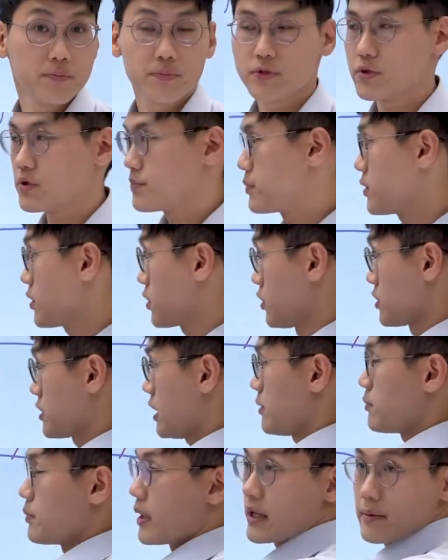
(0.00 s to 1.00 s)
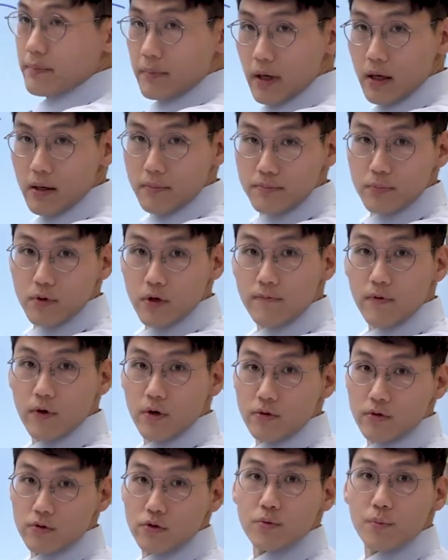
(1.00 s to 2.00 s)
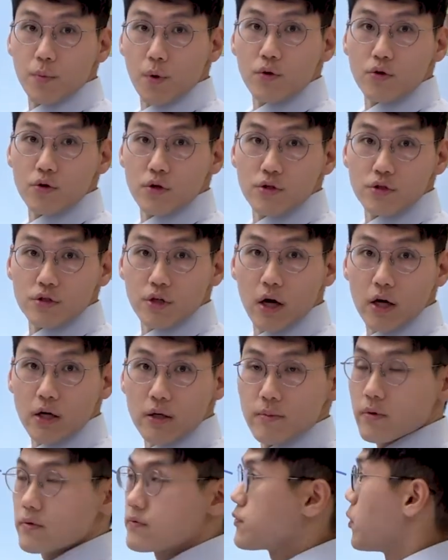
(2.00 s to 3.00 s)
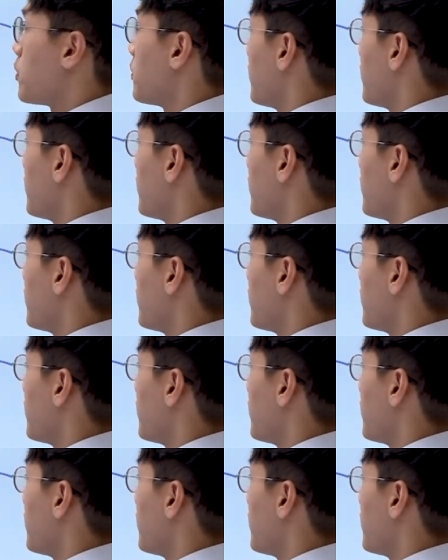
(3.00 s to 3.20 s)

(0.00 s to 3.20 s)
So because I convert it to the modulus argument form,